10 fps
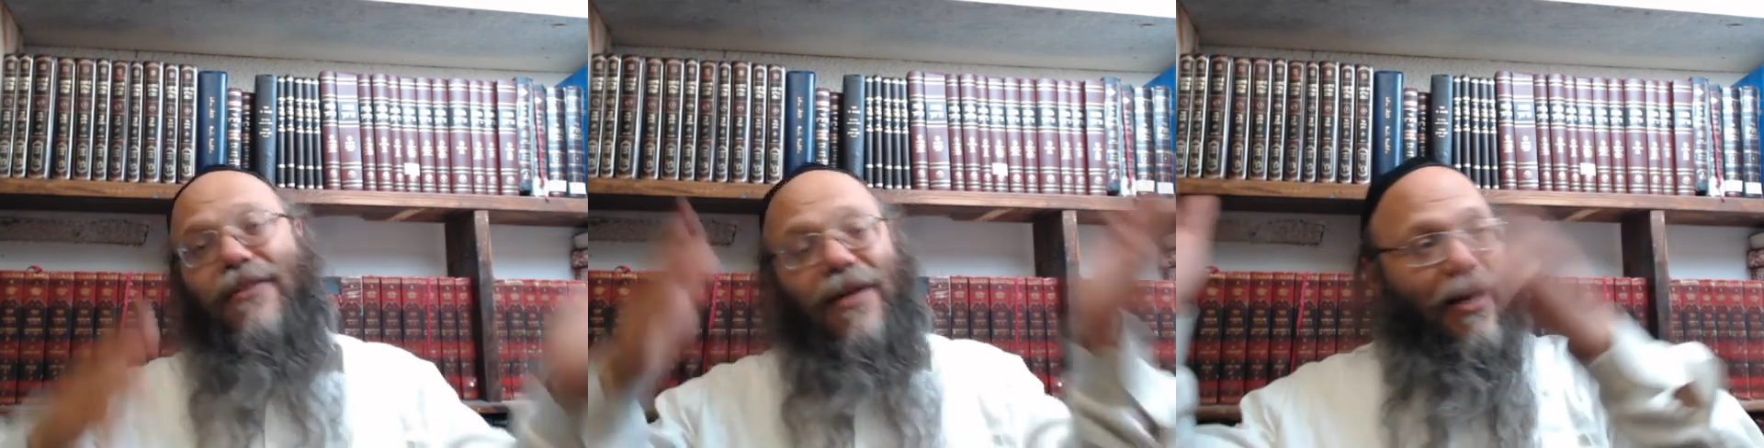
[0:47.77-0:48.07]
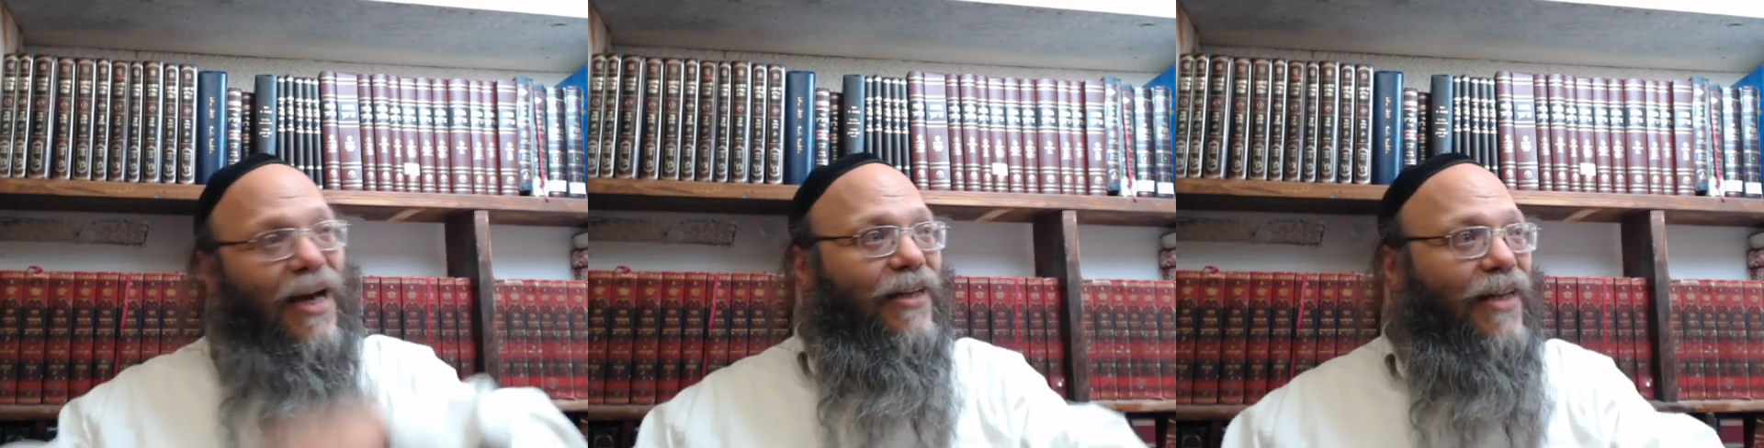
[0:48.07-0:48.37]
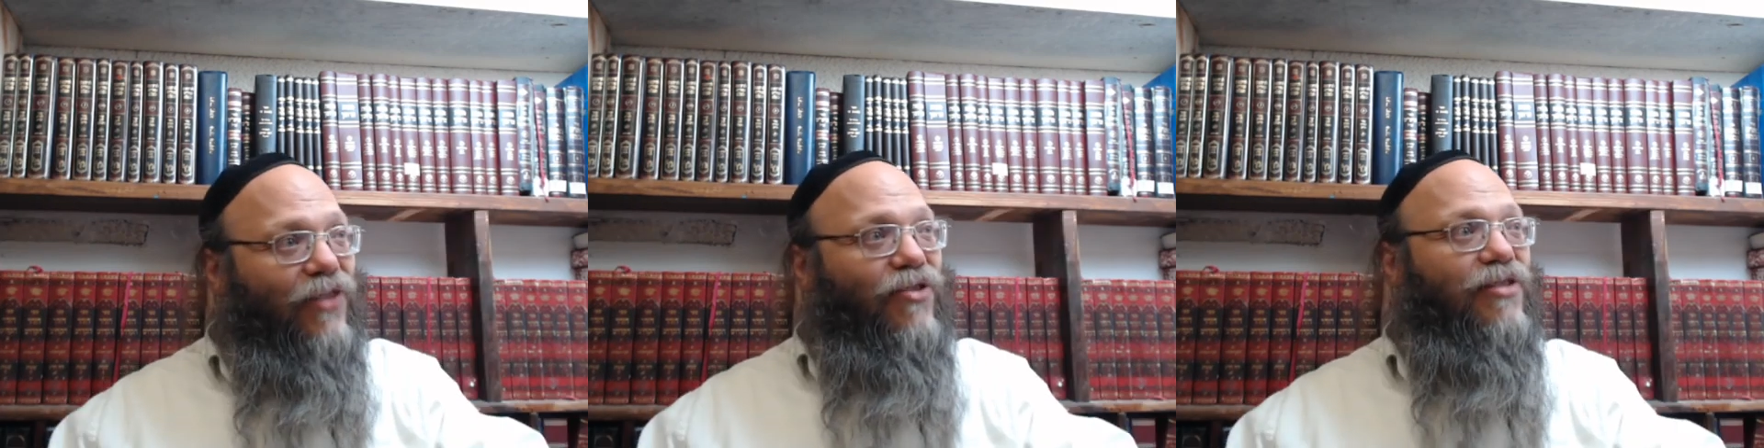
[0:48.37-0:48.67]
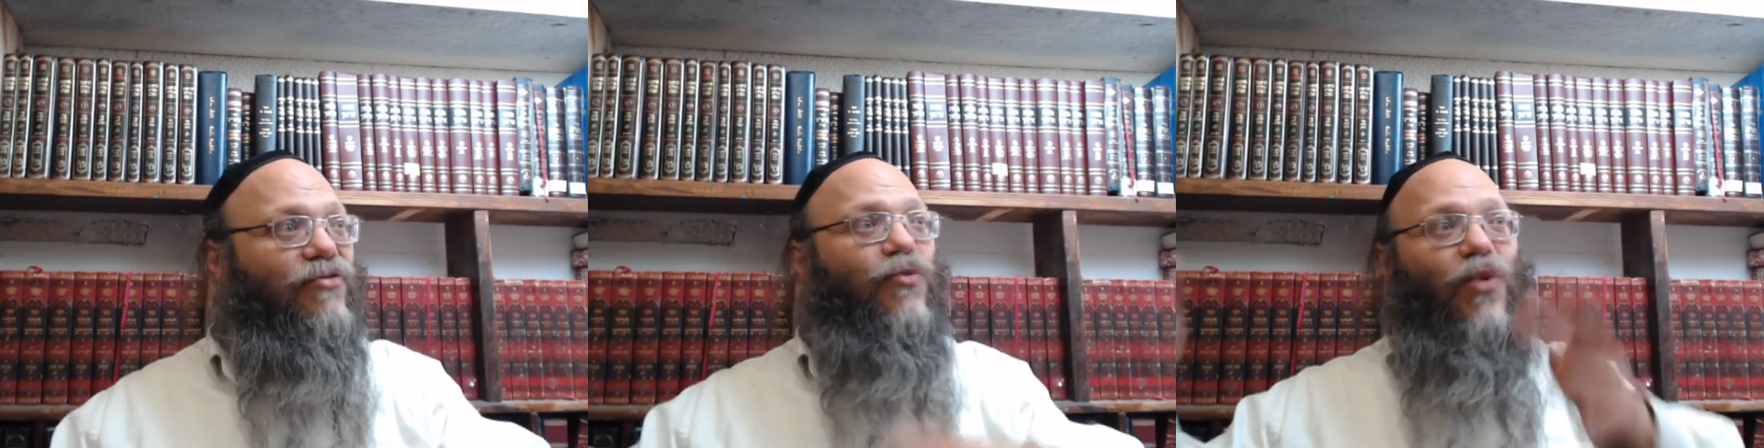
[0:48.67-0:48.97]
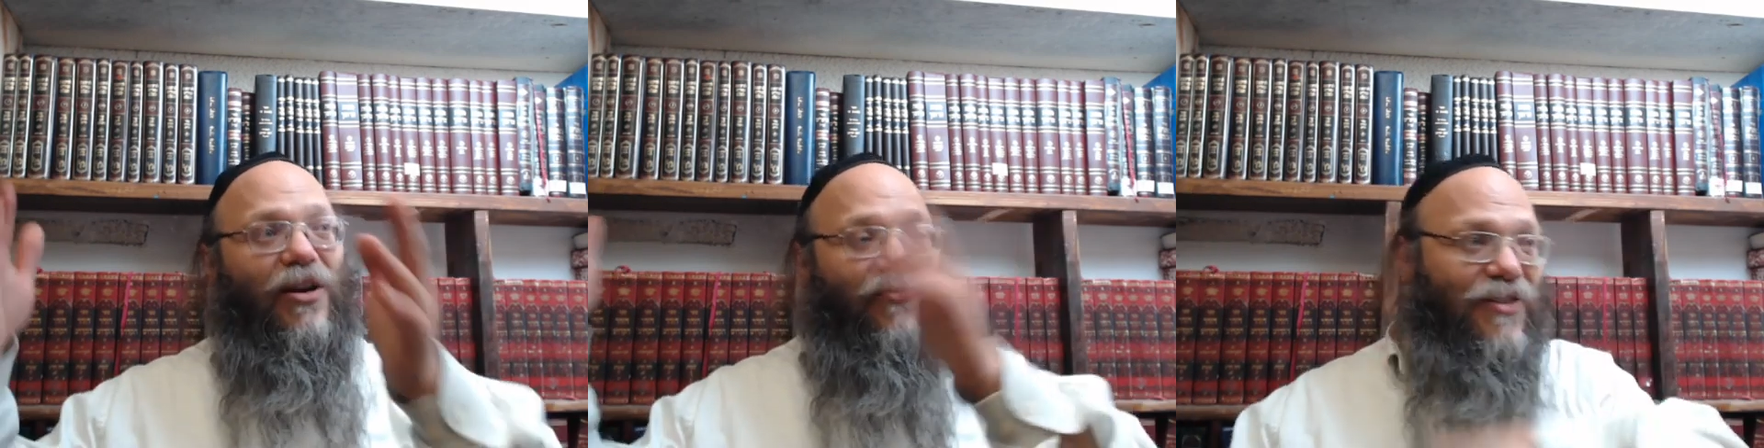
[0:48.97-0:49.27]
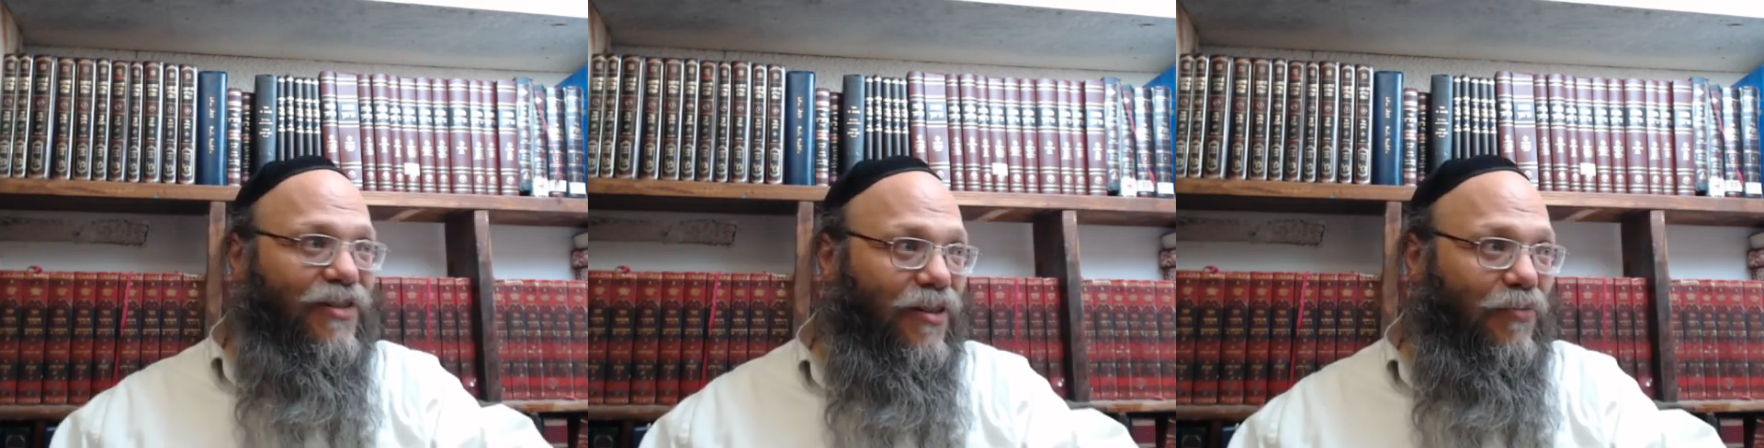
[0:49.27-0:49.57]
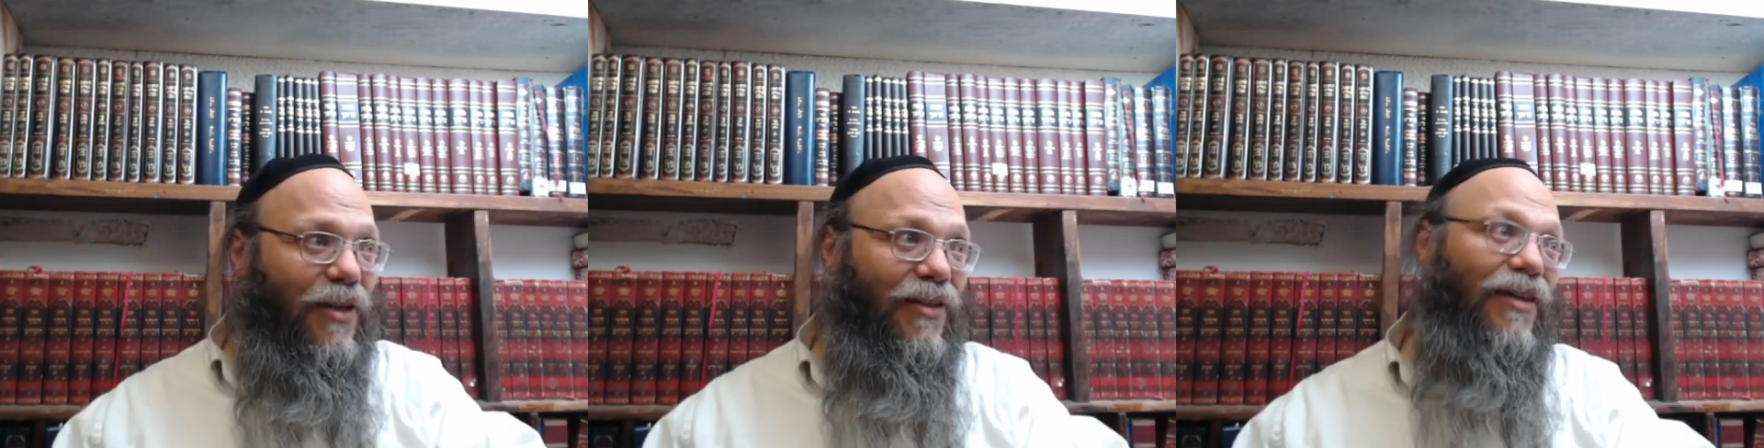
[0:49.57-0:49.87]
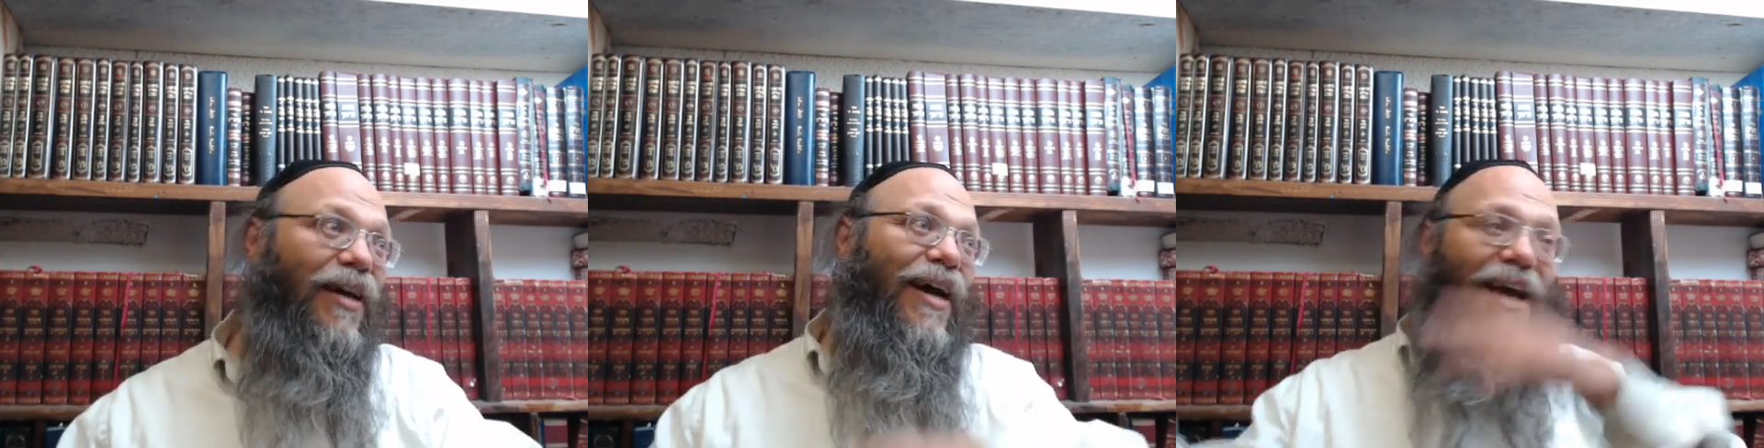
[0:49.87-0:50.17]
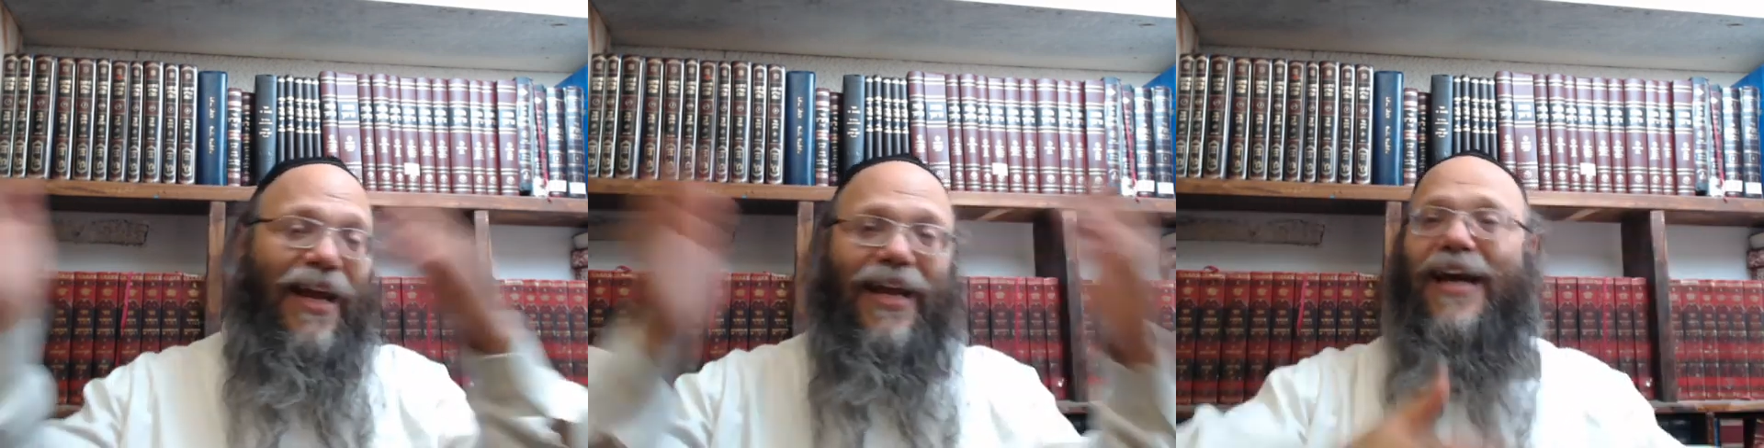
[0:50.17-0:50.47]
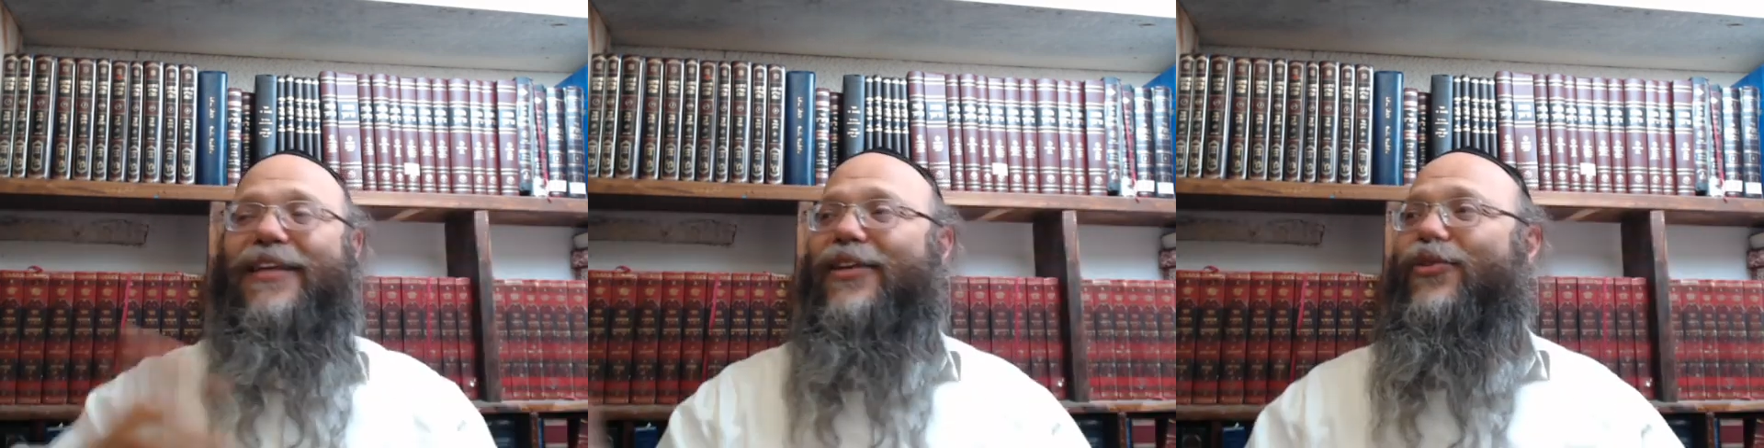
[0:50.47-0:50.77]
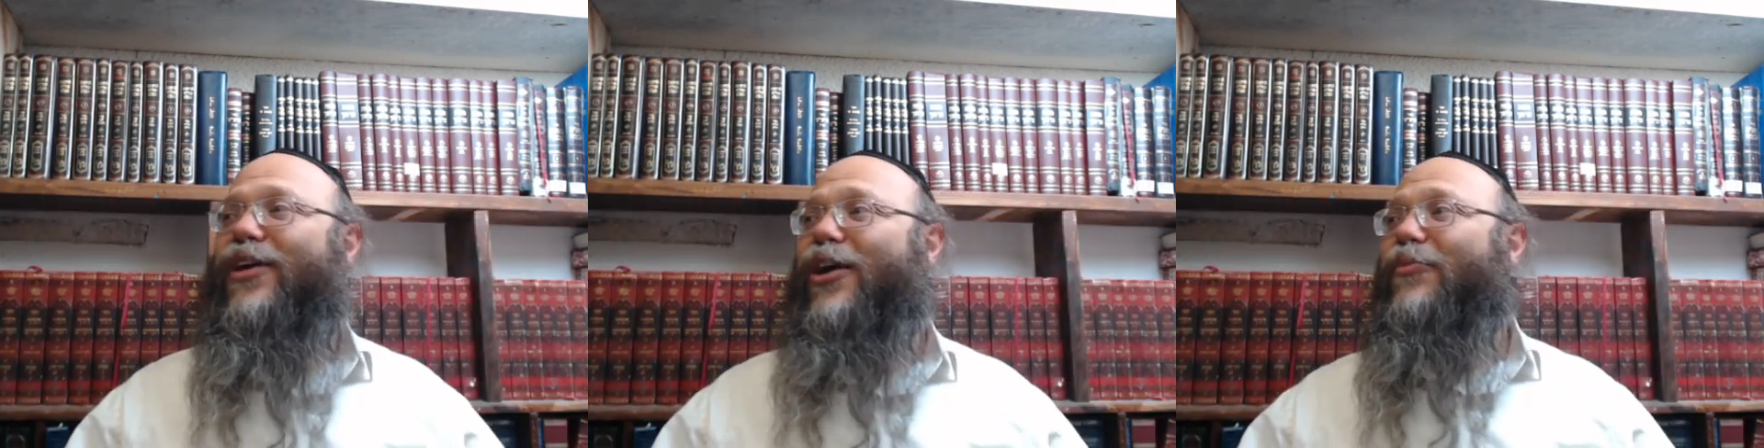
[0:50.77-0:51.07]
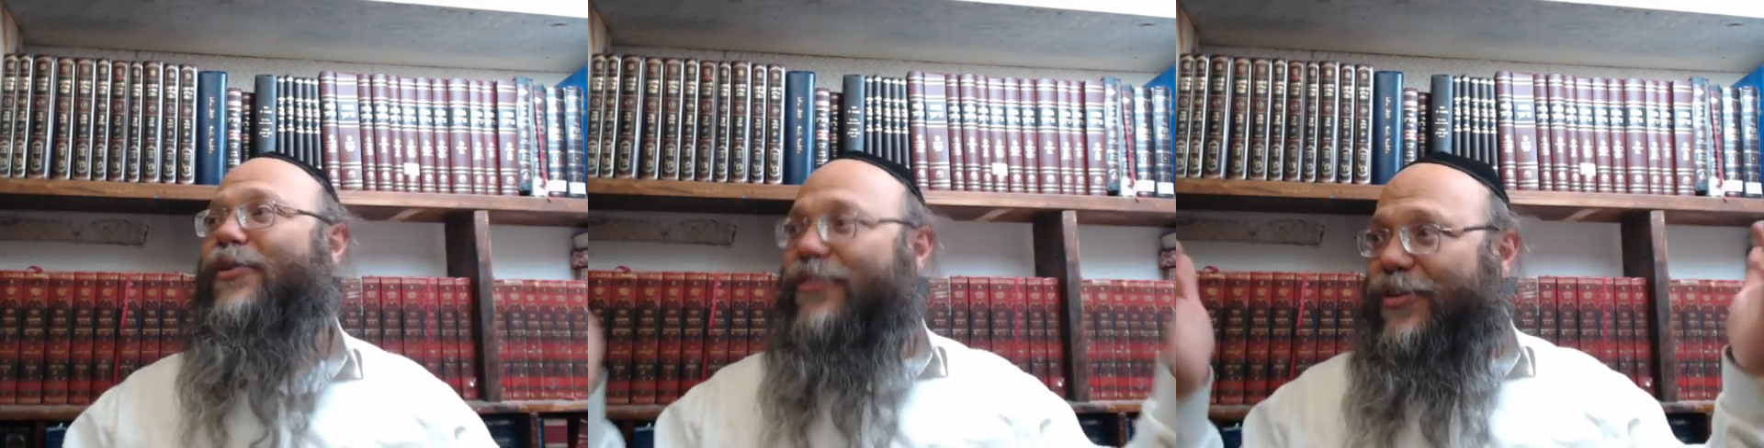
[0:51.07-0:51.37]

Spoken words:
I got undressed from one physical body and I got a new garment,